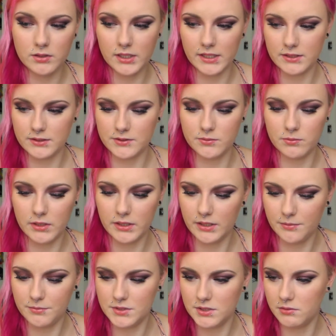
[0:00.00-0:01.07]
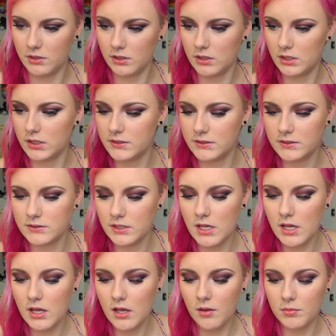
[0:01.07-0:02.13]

hence why I'm doing this.